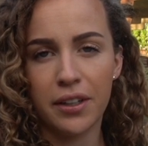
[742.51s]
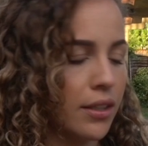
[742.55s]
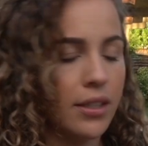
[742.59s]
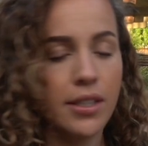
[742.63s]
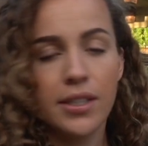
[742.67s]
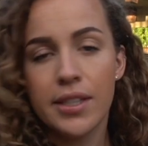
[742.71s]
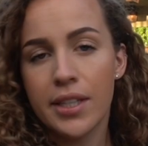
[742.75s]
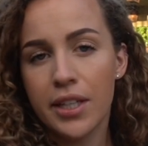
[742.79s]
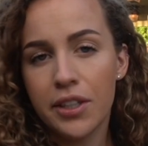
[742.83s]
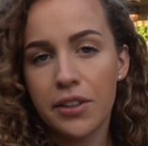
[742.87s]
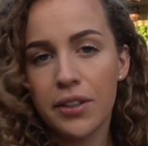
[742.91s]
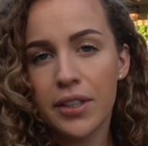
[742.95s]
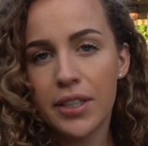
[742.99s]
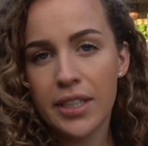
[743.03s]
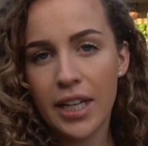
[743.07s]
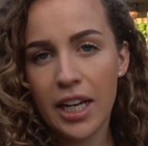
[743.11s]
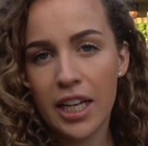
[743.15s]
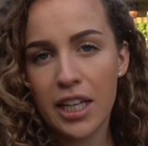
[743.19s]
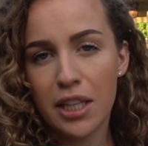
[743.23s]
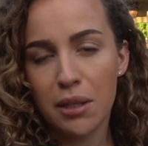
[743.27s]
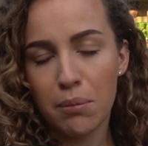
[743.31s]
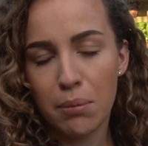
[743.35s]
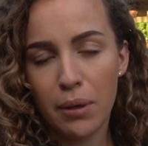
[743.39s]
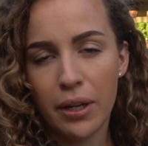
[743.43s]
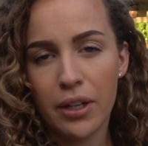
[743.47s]
considering
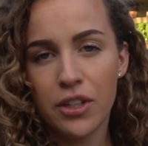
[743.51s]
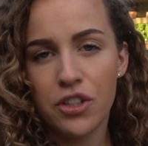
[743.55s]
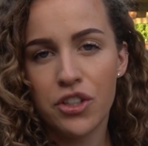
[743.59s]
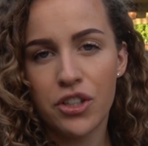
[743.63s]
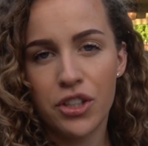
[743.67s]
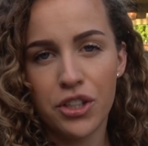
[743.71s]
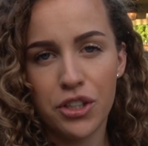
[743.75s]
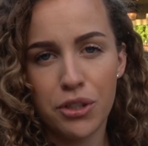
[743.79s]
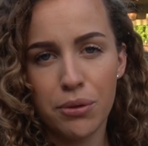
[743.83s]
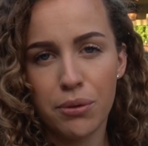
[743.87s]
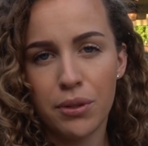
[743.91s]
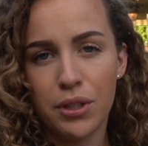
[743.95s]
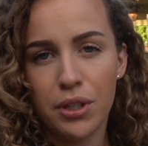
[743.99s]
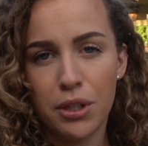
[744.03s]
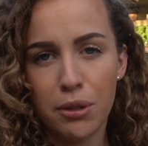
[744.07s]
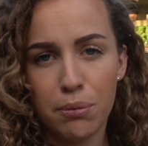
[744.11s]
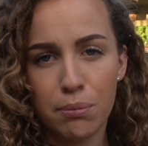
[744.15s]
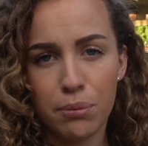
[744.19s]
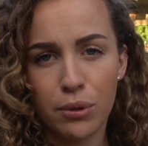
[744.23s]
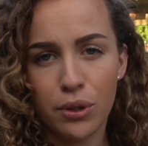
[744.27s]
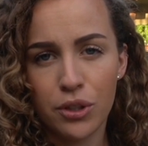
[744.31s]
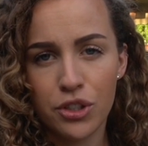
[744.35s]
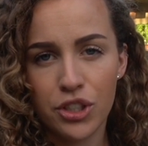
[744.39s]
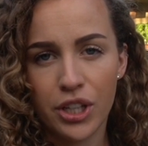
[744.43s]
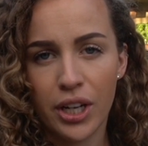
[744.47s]
taking the plunge into a new
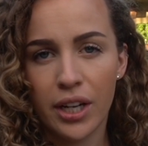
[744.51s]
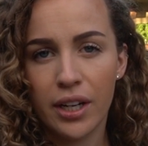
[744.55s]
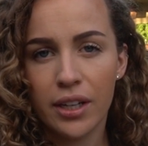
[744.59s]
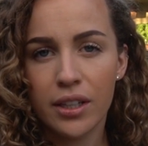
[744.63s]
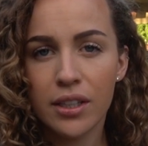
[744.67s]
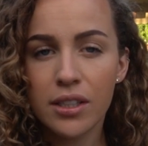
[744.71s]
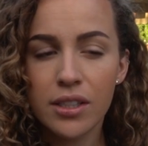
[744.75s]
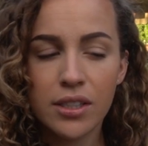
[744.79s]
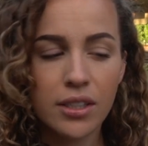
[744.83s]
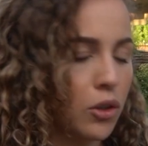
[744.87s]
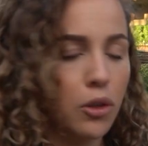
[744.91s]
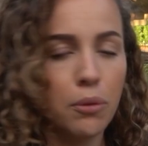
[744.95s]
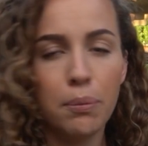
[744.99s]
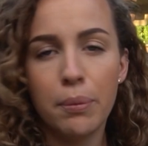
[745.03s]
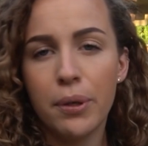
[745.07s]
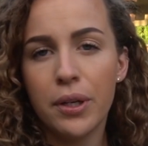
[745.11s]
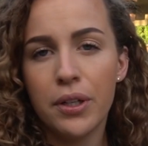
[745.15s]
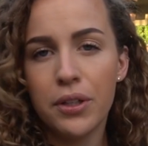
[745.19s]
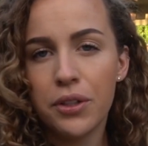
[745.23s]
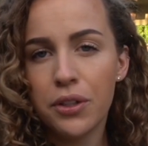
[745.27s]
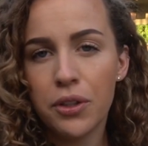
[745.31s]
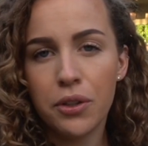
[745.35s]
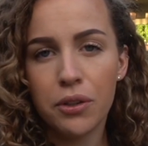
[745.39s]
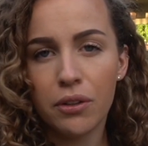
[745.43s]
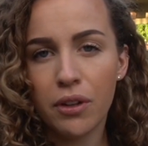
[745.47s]
project or
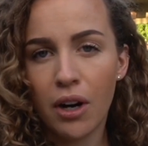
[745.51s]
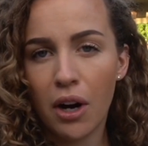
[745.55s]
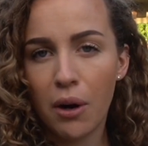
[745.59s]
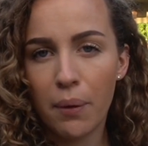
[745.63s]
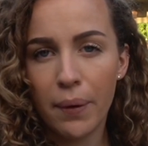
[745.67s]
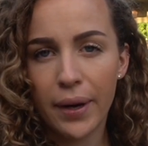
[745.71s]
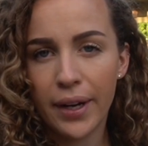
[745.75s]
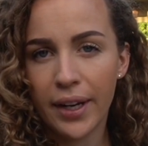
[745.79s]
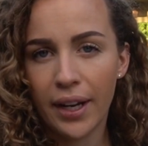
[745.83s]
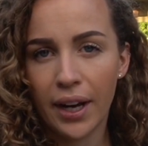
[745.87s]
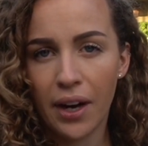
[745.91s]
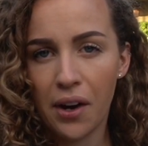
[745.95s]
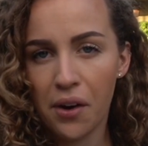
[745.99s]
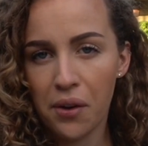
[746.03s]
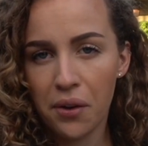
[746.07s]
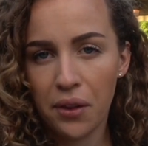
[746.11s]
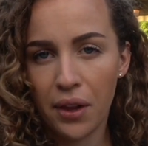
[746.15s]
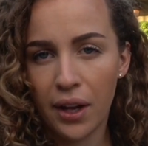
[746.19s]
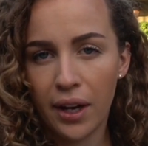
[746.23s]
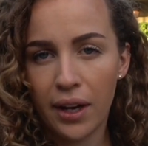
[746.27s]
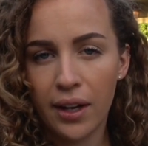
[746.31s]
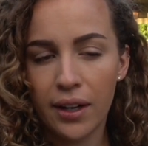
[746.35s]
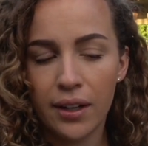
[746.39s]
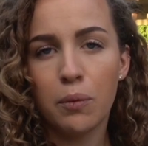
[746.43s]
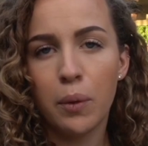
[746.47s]
putting your artwork out
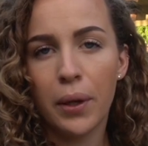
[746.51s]
there,